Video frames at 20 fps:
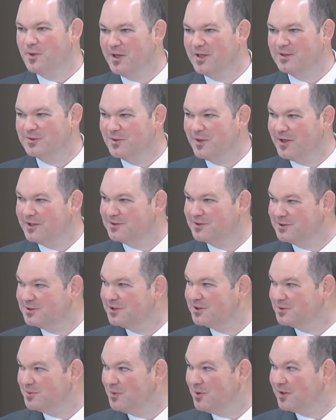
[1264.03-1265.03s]
transgression, it's
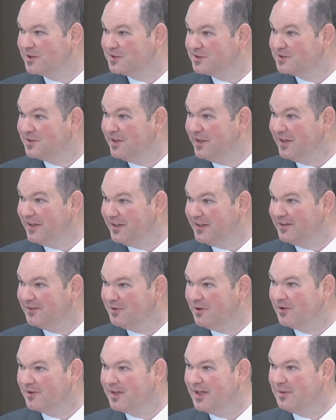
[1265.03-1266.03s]
just one sin.
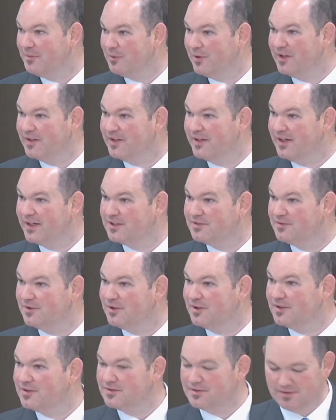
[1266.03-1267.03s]
Well, keep reading the next
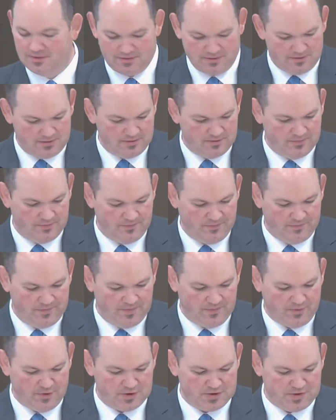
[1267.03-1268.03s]
verse.
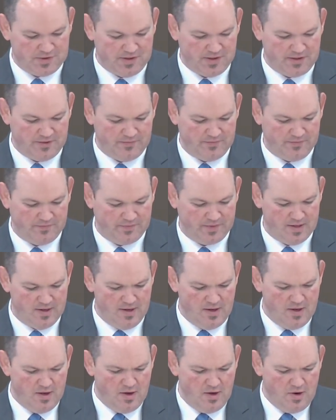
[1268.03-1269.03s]
Verse 10
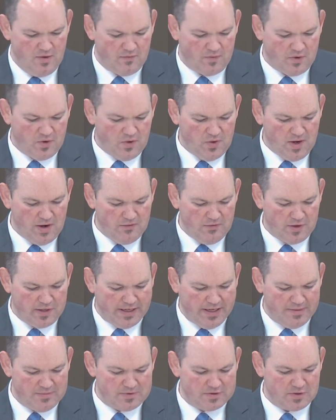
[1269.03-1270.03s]
For whoever
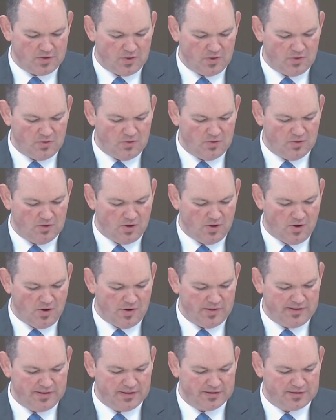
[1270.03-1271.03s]
keeps the whole
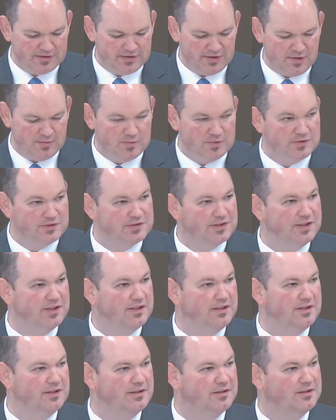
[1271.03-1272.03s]
law and yet stumbles
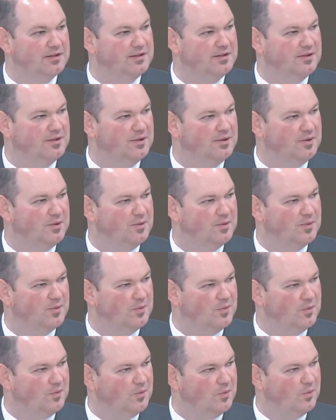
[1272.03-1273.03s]
in
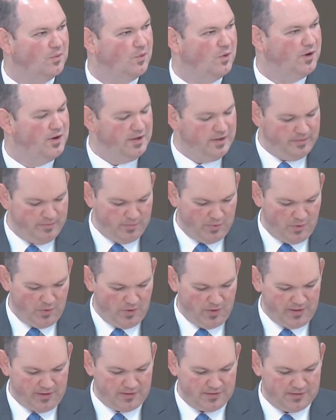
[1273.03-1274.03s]
one
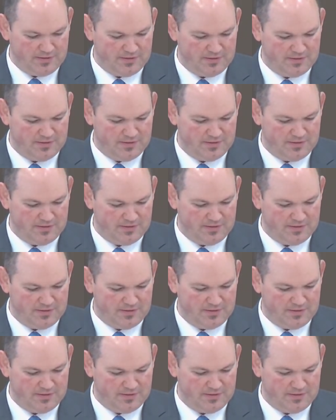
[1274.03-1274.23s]
point,